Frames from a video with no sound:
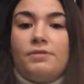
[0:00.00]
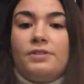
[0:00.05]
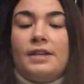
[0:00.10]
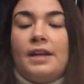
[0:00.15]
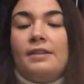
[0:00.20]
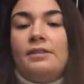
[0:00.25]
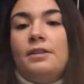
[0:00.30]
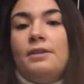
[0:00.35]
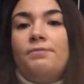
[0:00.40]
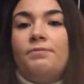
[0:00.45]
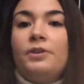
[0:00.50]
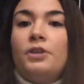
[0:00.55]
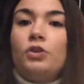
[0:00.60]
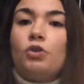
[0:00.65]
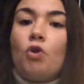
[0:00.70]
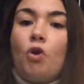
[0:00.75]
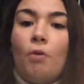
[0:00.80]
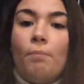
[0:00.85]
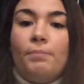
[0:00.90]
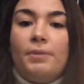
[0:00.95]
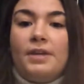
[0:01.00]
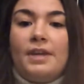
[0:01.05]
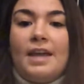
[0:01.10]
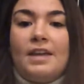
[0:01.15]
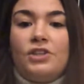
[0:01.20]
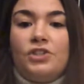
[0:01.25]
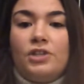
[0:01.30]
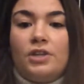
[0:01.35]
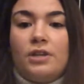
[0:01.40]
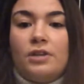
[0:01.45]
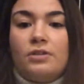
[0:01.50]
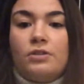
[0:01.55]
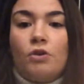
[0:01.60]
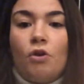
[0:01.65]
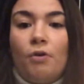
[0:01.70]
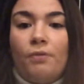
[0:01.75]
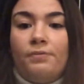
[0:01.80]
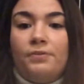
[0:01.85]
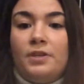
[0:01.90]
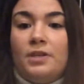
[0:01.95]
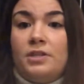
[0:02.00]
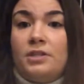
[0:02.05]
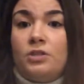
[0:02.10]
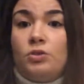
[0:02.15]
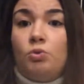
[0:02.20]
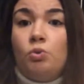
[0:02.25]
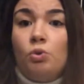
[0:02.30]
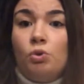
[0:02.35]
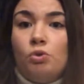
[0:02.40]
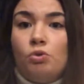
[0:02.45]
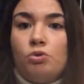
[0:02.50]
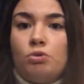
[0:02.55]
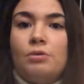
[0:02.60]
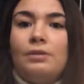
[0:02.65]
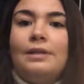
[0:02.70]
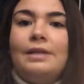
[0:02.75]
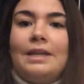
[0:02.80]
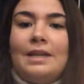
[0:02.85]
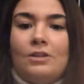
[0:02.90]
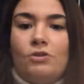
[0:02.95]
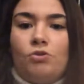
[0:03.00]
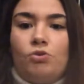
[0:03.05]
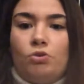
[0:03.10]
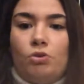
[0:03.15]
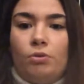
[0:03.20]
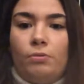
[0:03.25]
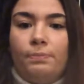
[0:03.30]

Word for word: that different combinations of these tools lead to.